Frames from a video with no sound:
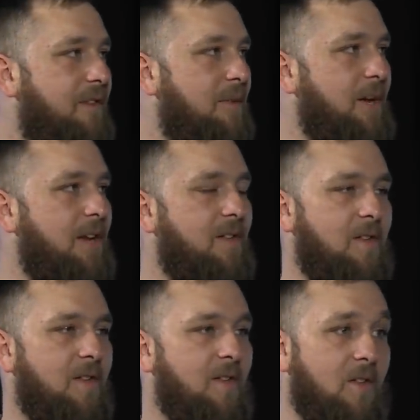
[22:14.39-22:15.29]
I mean, this
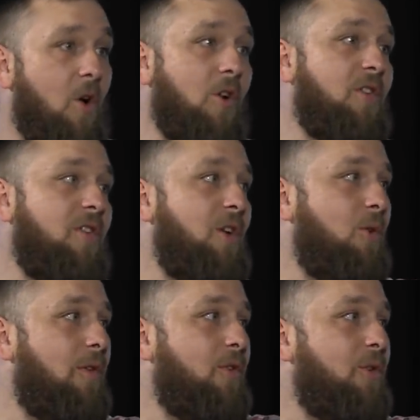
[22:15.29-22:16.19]
is the hardest thing
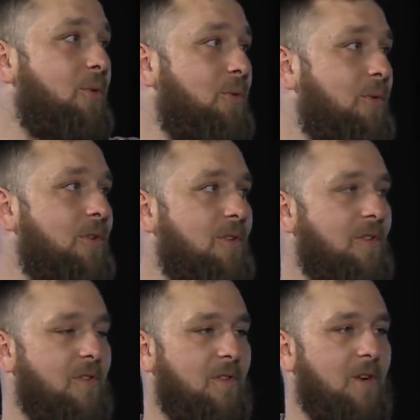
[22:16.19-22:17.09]
you'll ever do. This
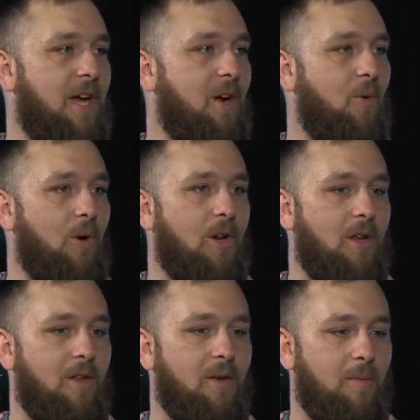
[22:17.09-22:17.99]
is
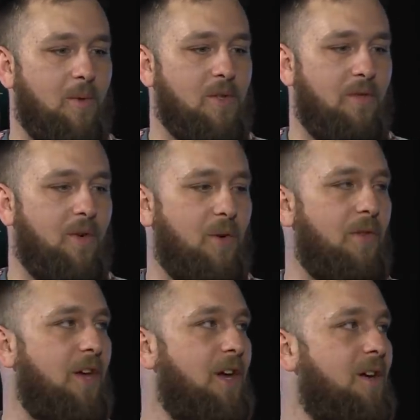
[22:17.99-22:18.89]
categorically the most difficult
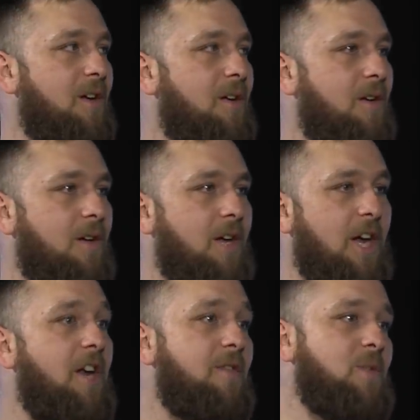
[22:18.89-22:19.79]
thing
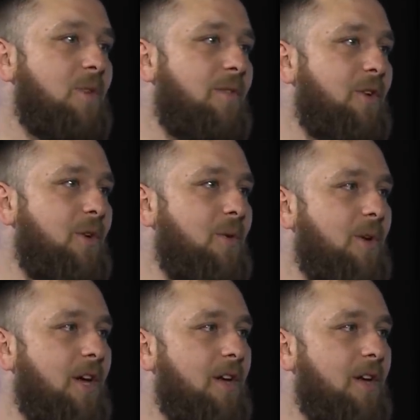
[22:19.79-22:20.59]
any of us will ever do. Yeah.